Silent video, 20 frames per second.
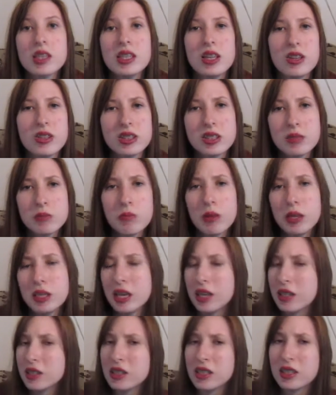Now this might
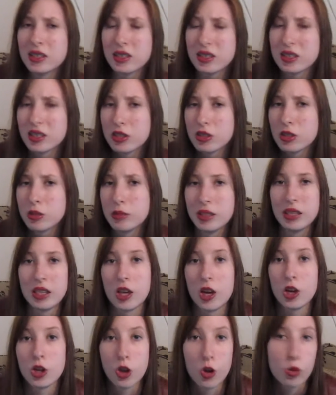not necessarily be like
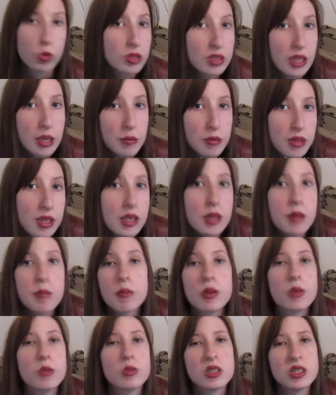a ghost type thing,
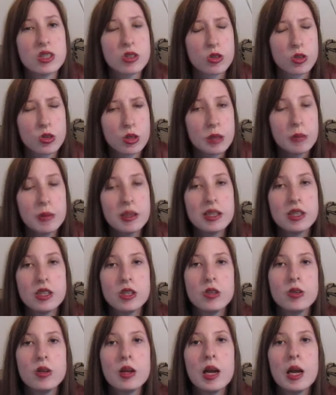but it was so creepy
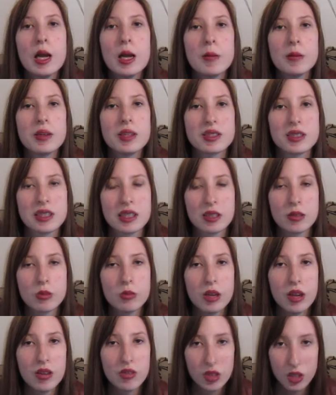too, because like
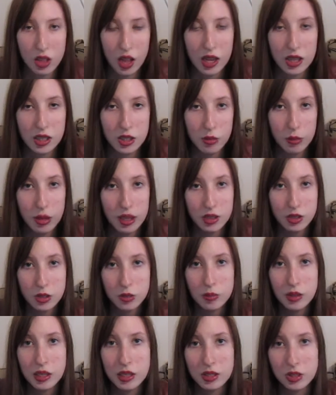we have a clock in our
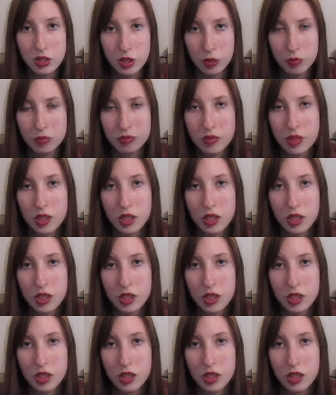bathroom, and so